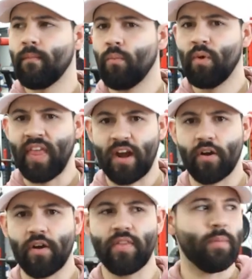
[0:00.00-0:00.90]
Would that
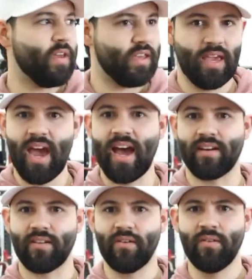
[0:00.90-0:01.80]
hurt? And they'd be like,
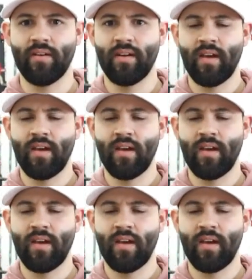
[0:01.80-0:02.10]
yeah, dude.